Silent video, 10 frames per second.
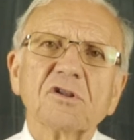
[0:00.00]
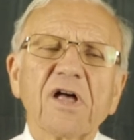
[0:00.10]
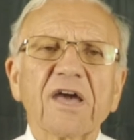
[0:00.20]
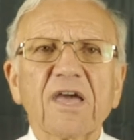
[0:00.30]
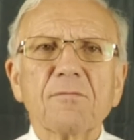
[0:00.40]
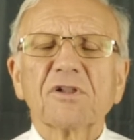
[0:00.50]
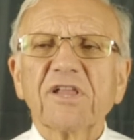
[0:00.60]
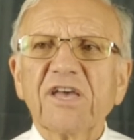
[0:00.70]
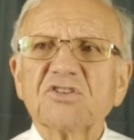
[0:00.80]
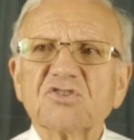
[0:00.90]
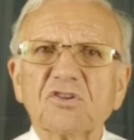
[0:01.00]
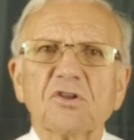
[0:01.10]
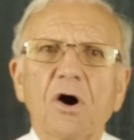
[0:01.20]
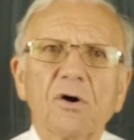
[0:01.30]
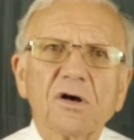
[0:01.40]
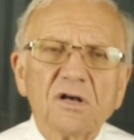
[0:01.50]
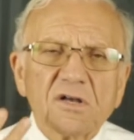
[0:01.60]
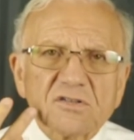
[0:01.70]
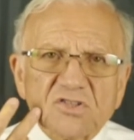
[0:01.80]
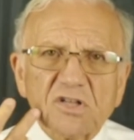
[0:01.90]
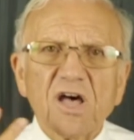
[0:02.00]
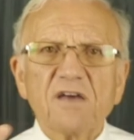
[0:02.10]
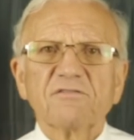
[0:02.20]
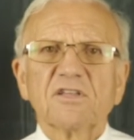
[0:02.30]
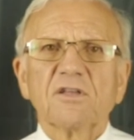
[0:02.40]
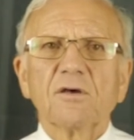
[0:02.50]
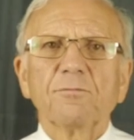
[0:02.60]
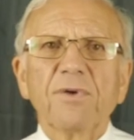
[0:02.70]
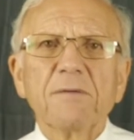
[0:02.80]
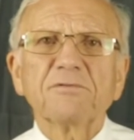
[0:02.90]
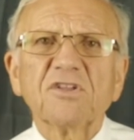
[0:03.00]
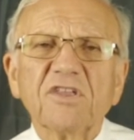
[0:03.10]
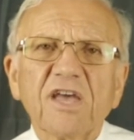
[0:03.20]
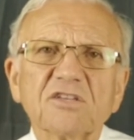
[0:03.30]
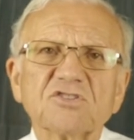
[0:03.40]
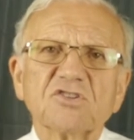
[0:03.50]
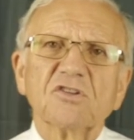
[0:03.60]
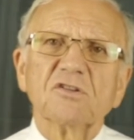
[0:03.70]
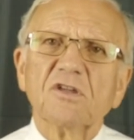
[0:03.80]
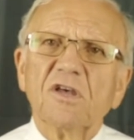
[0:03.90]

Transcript: like amylase in our saliva, peptidase in,